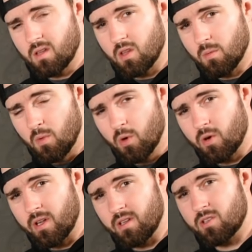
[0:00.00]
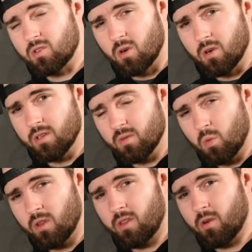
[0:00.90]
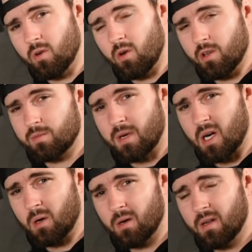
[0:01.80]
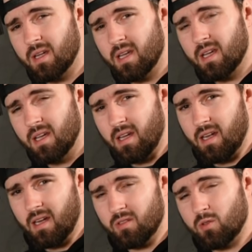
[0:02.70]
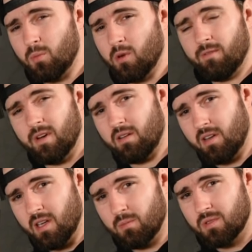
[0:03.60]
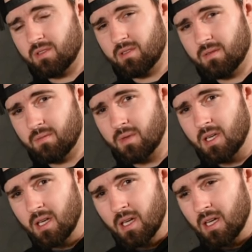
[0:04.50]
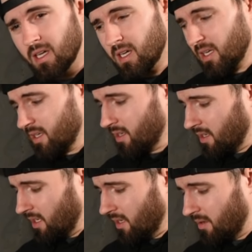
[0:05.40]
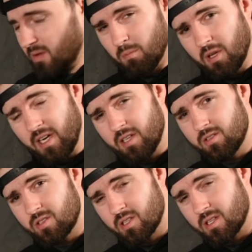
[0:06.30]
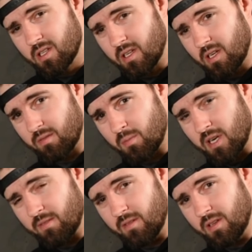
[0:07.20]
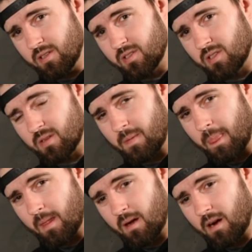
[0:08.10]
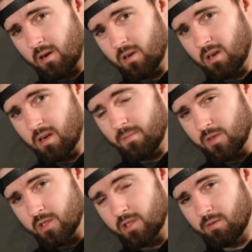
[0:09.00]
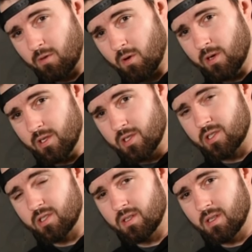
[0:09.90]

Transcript: The motor on this saw is one third horsepower and it's two point five amps. Uh, the blades that you have to buy for this are um, sixty-four inch